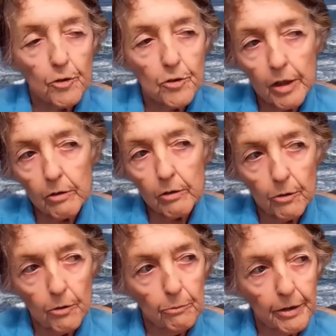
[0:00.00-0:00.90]
subtle. You
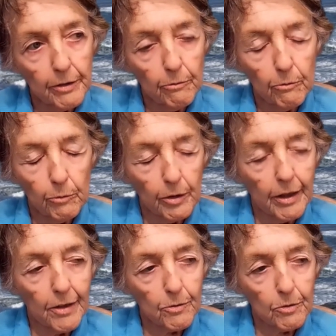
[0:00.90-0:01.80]
don't really
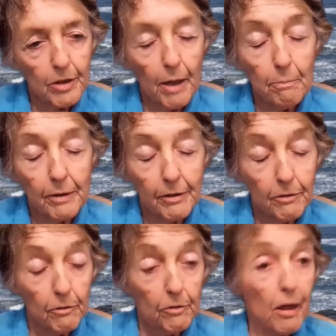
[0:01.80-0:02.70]
realize what's happening
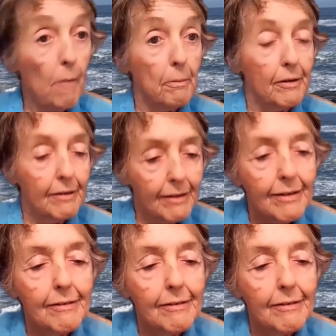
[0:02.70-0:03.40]
until it's happened.